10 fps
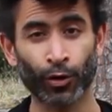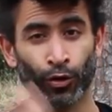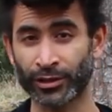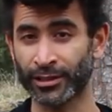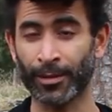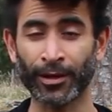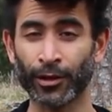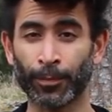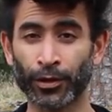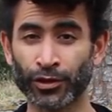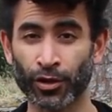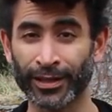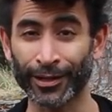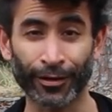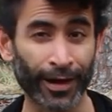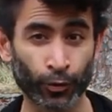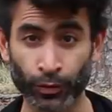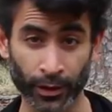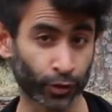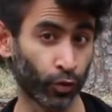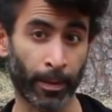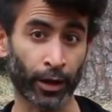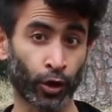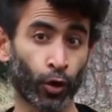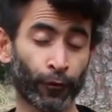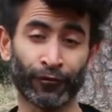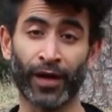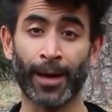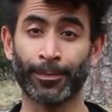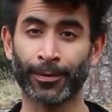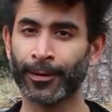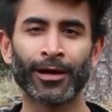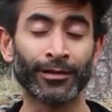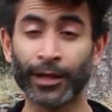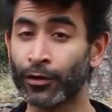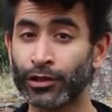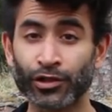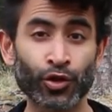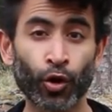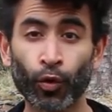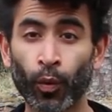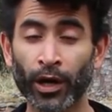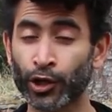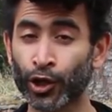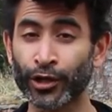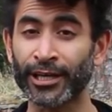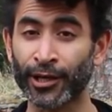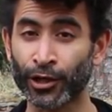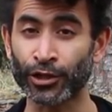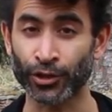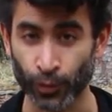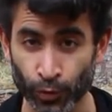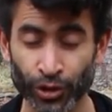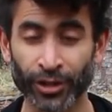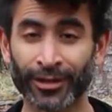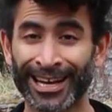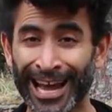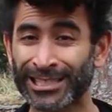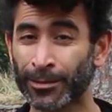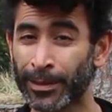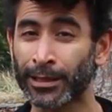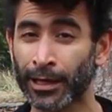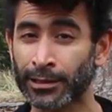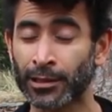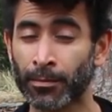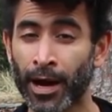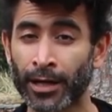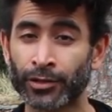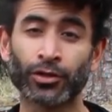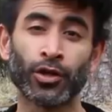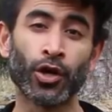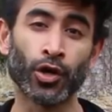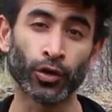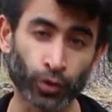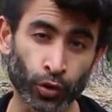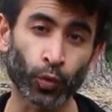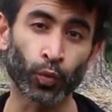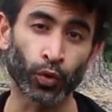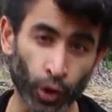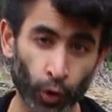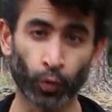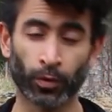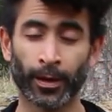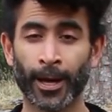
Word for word: or some other person on the internet who tells you about nofap. There is no one cookie cutter solution. It has to be customized to you.